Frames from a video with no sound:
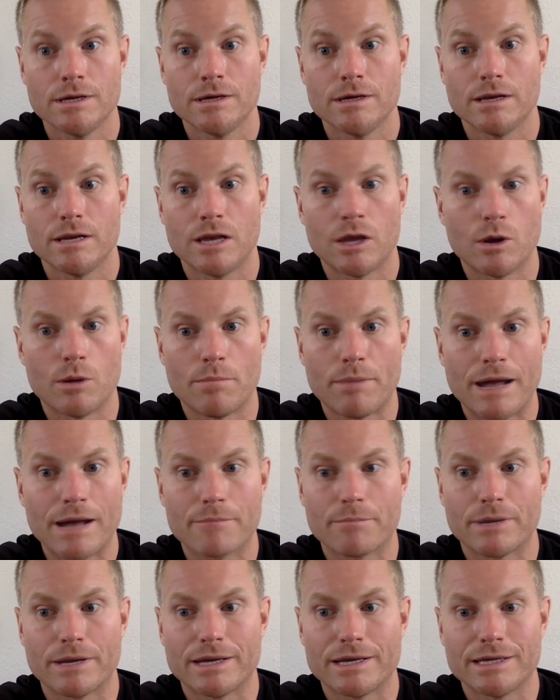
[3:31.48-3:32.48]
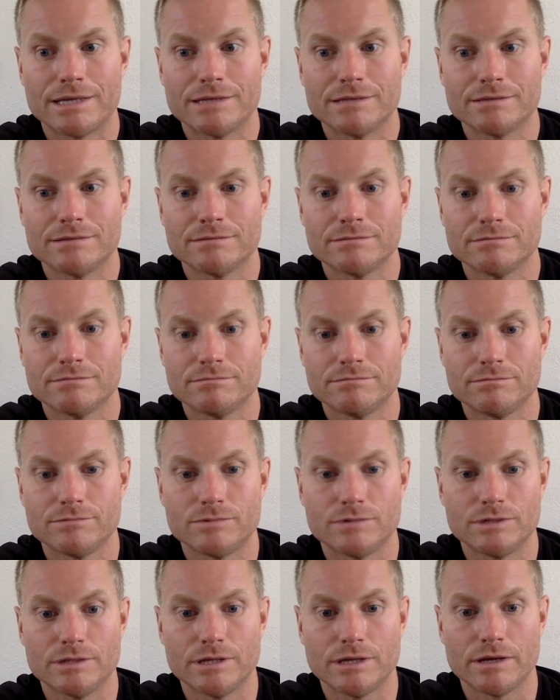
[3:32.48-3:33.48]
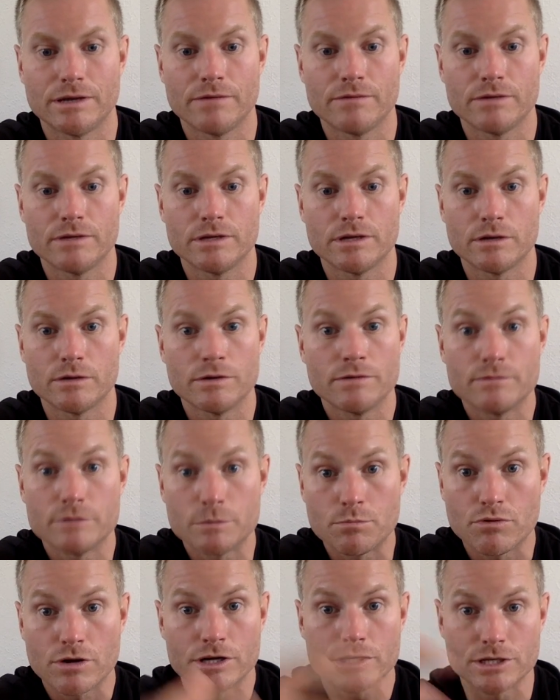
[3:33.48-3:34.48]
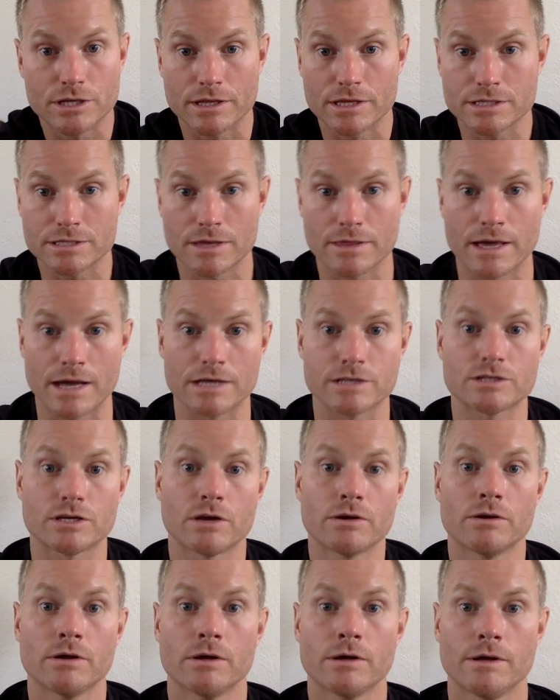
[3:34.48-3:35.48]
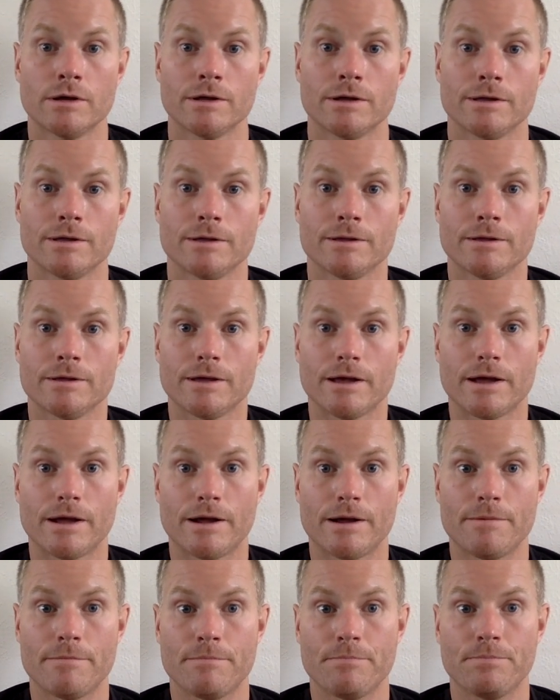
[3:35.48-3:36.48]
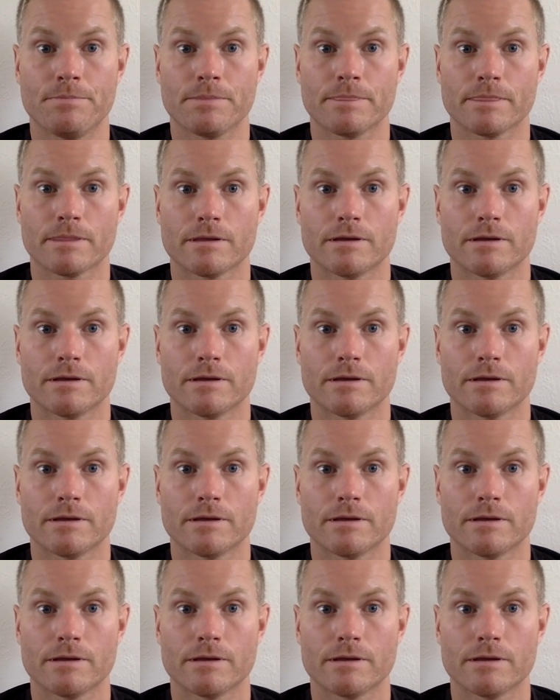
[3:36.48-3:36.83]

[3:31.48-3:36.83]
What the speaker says: lower back pain, even depression, things like that. So I'm